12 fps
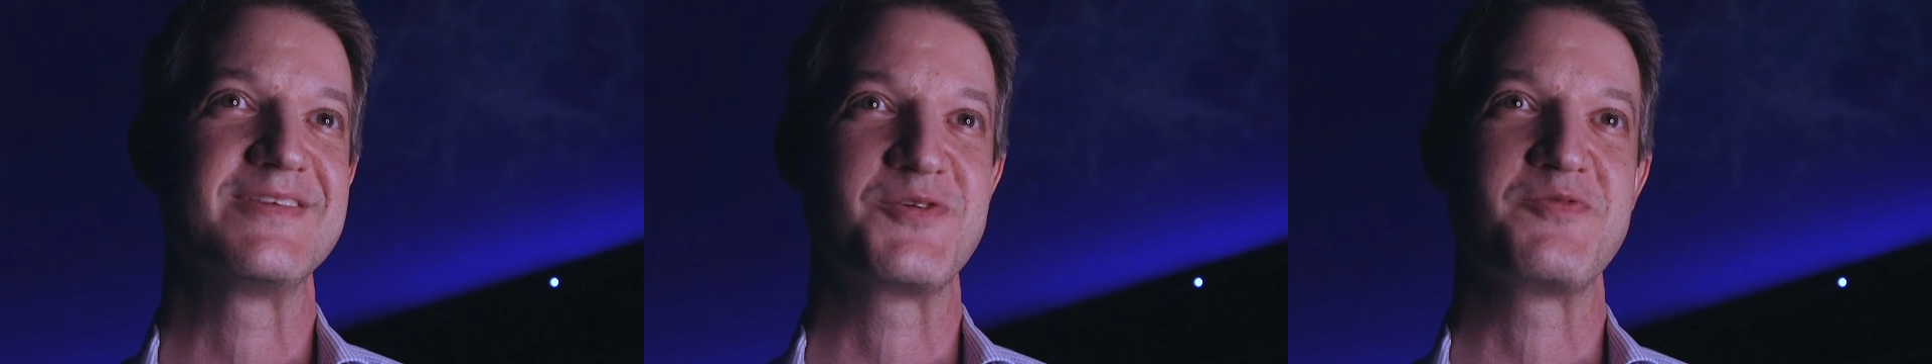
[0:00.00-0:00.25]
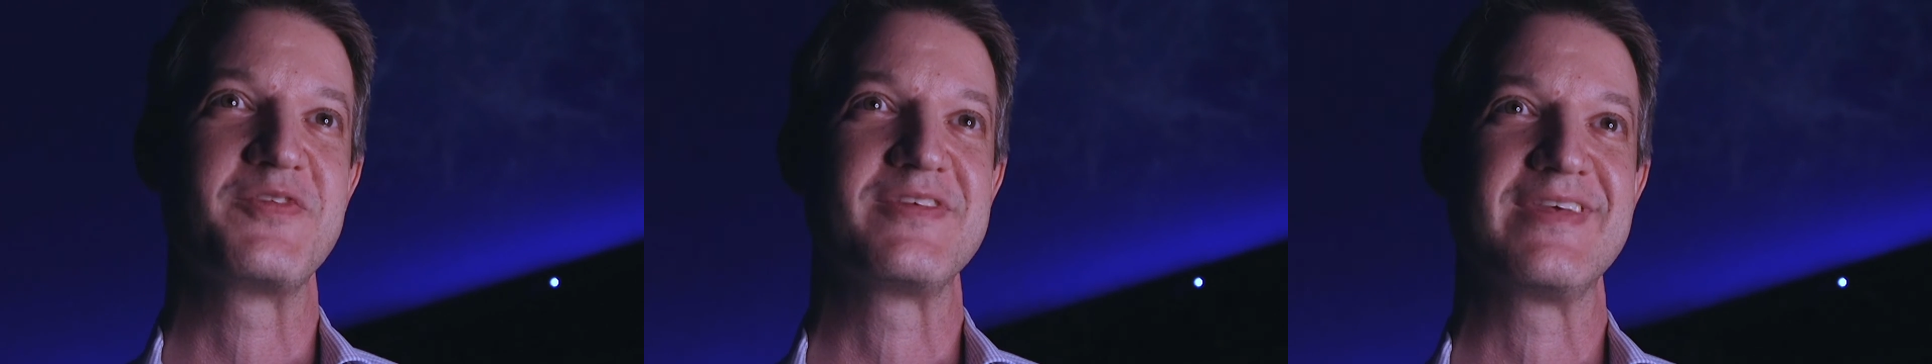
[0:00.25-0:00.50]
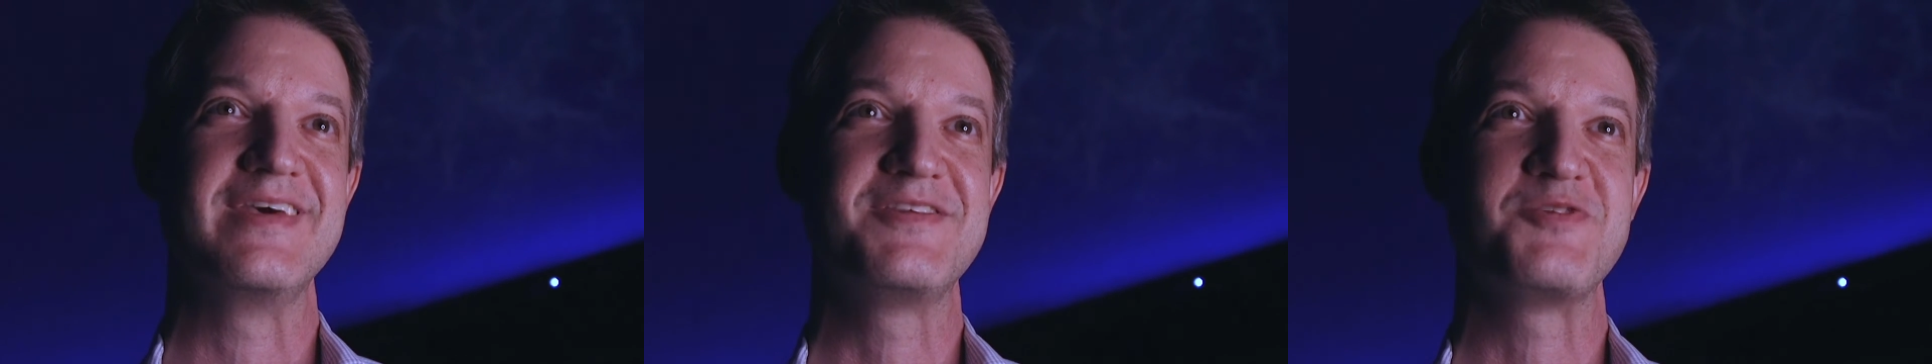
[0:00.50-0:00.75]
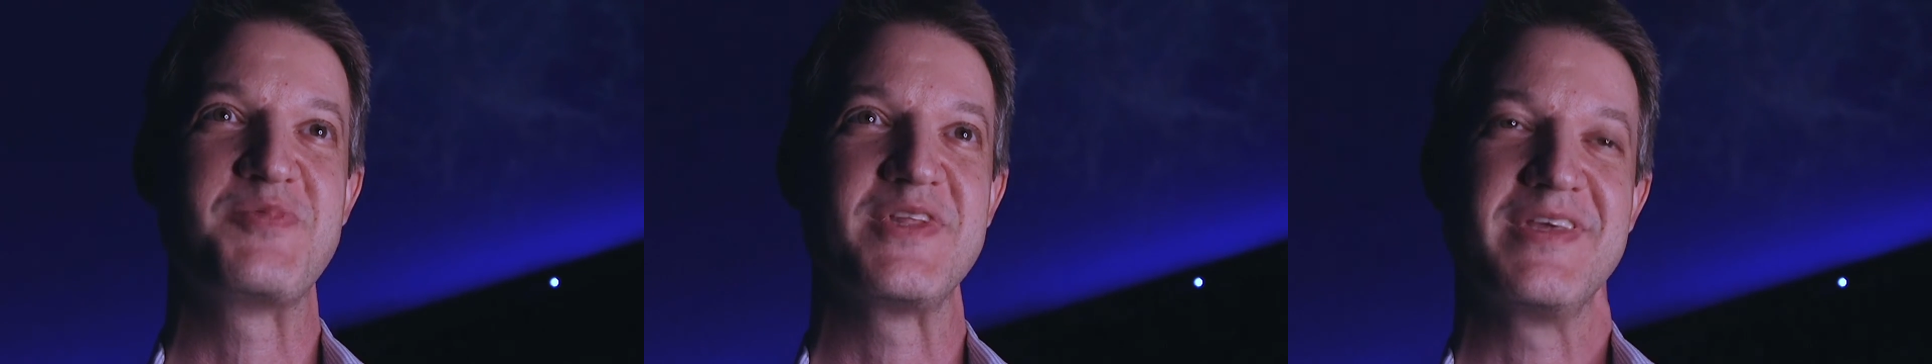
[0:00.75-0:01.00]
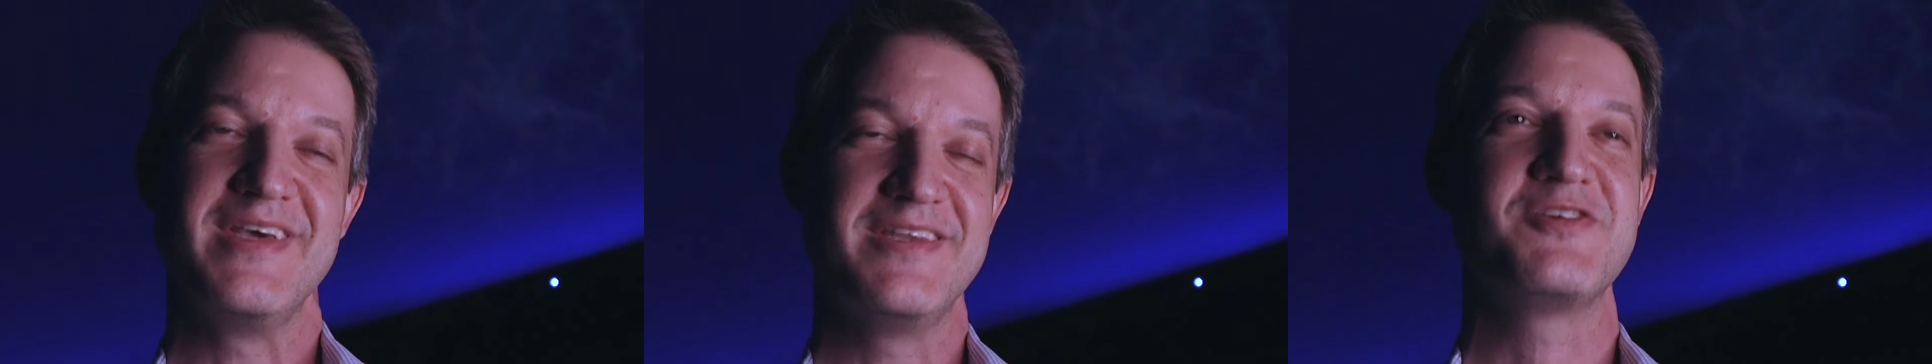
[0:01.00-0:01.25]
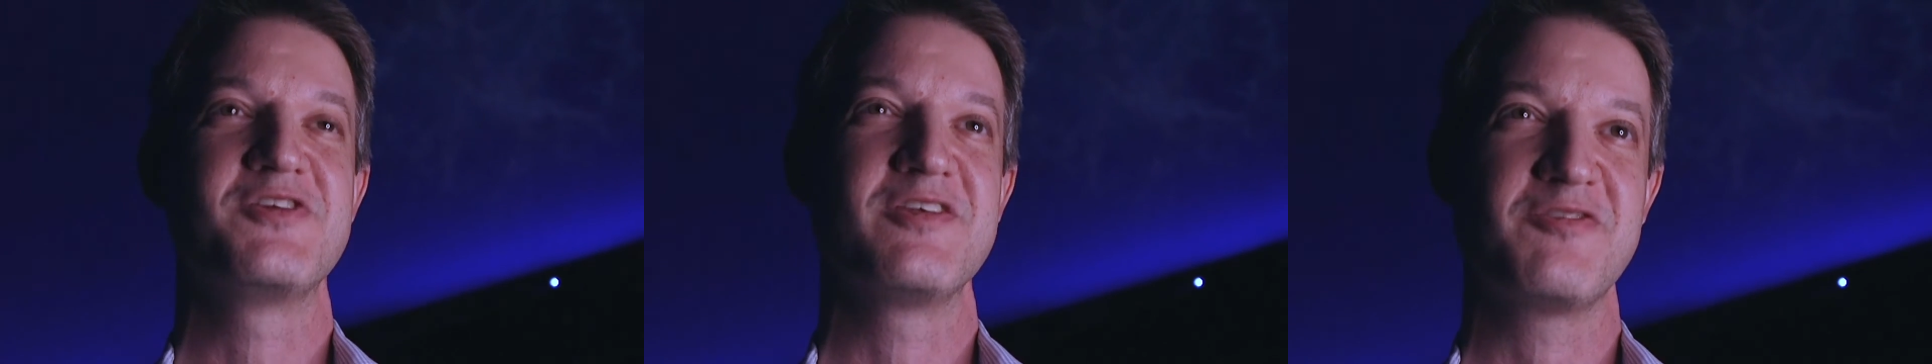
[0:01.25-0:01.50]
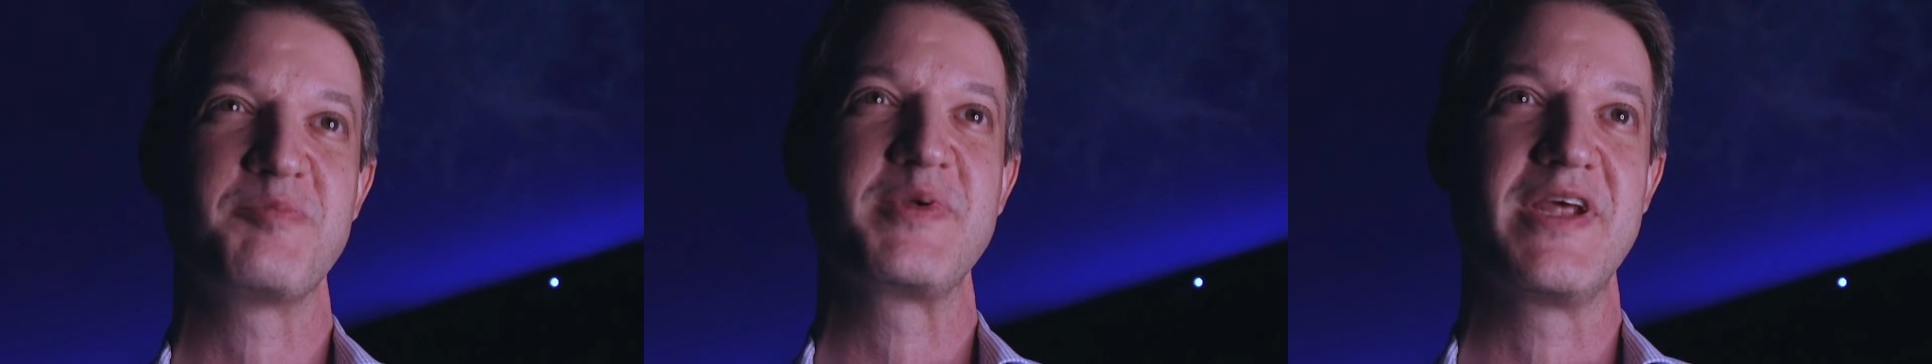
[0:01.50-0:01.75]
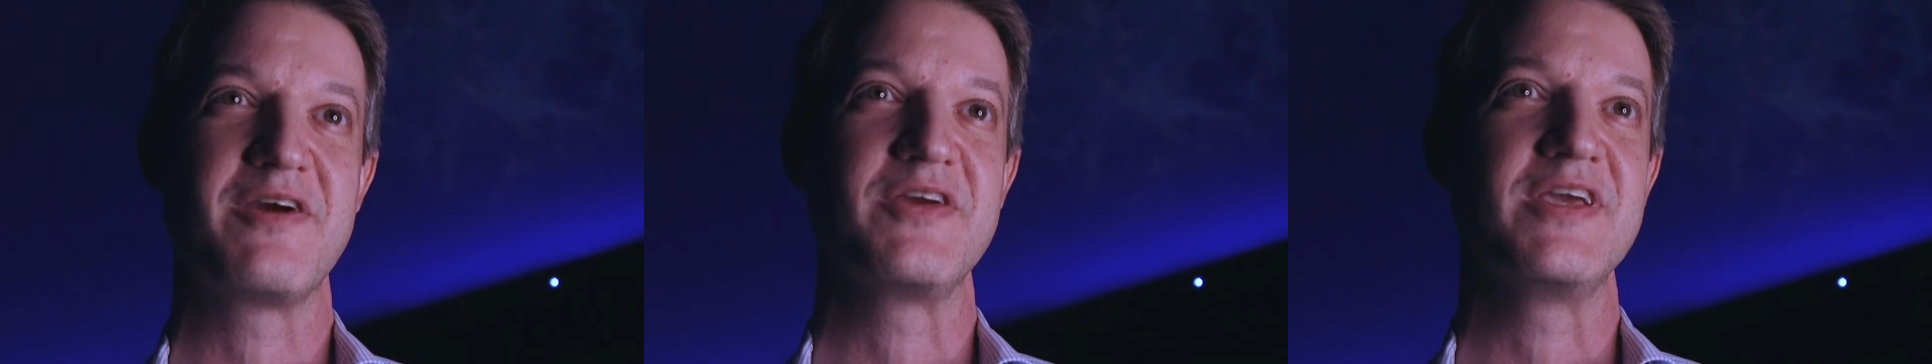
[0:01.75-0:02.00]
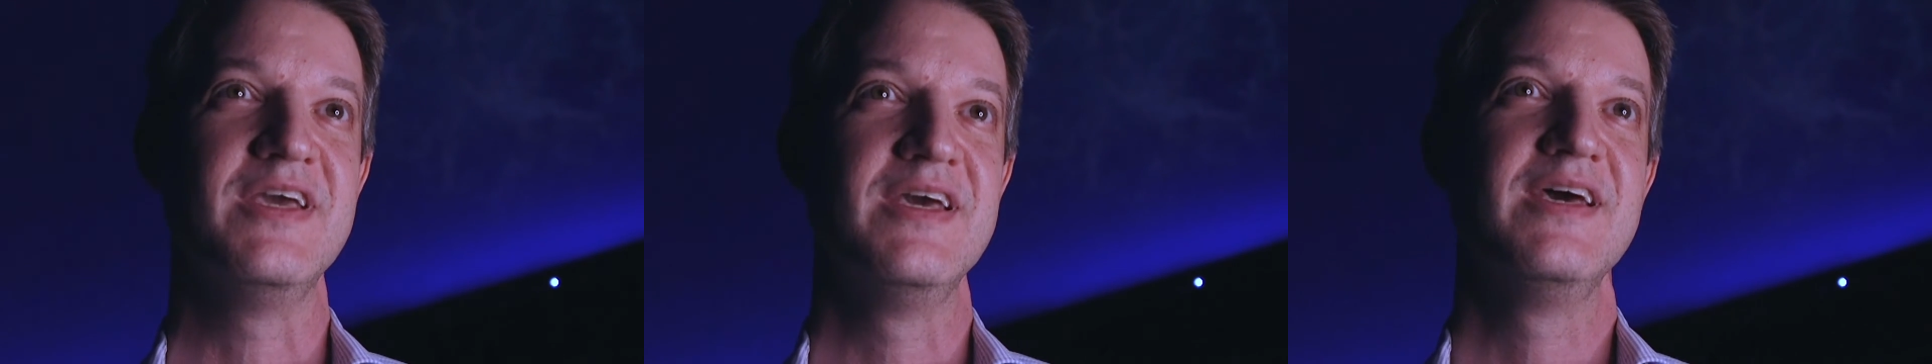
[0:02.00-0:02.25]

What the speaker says: sort of this interdisciplinary